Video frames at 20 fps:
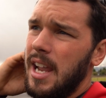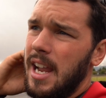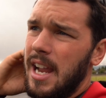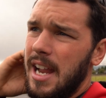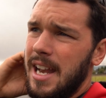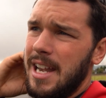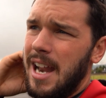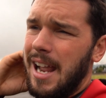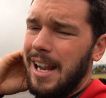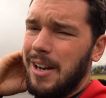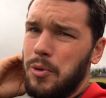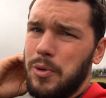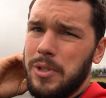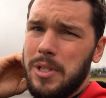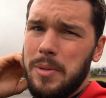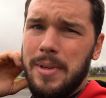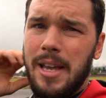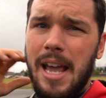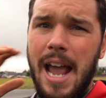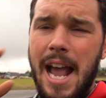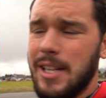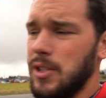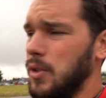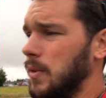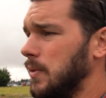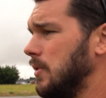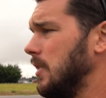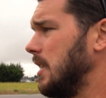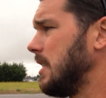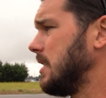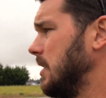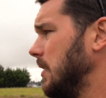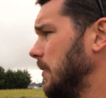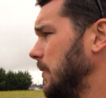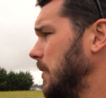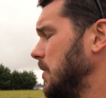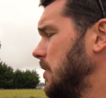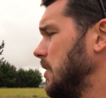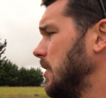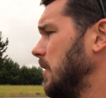and not going to be a hassle for us in the
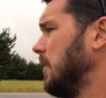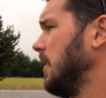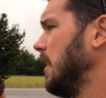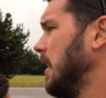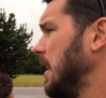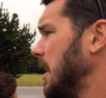future.